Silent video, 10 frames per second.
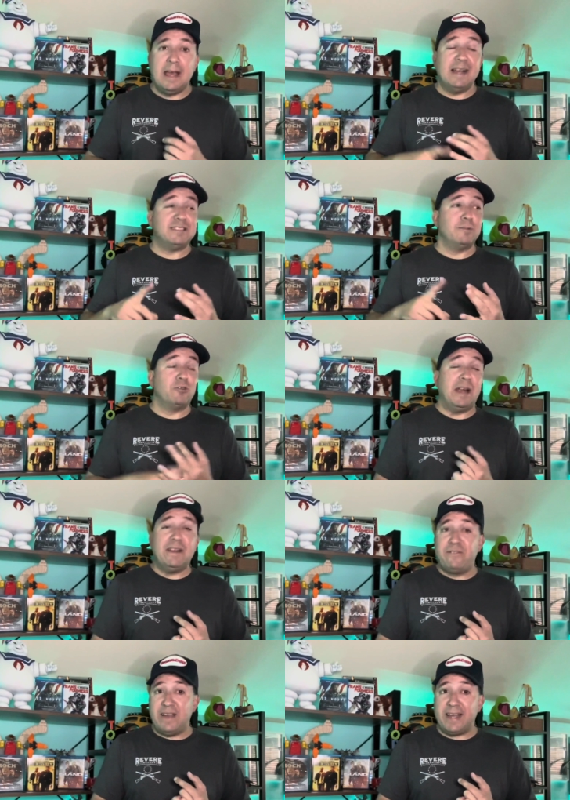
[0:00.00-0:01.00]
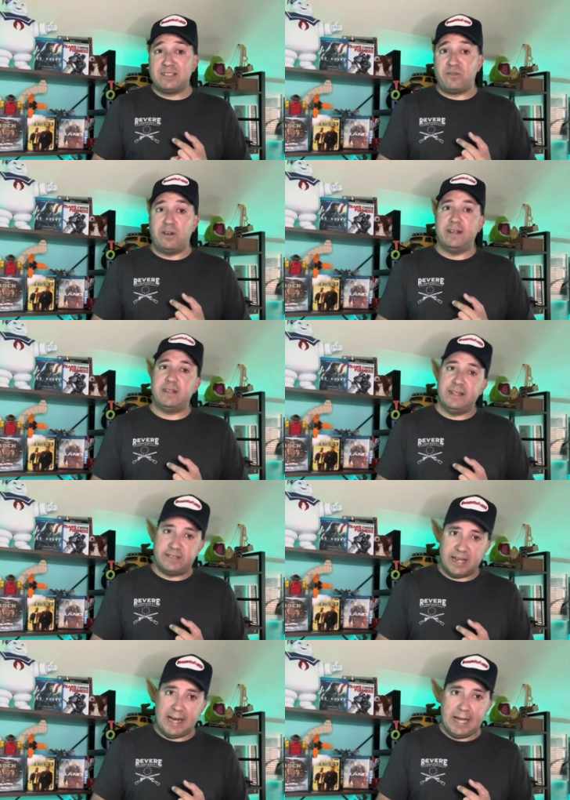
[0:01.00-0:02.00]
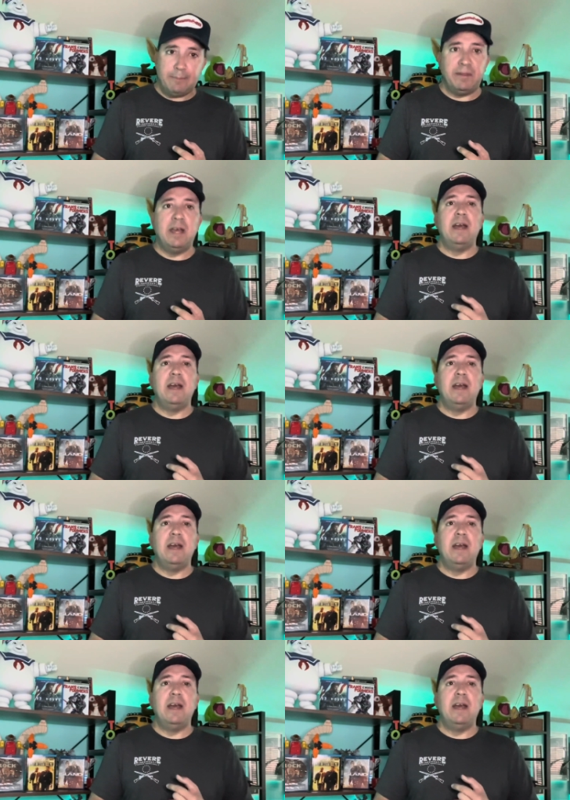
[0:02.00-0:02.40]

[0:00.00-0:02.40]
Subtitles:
has some great effects for its time.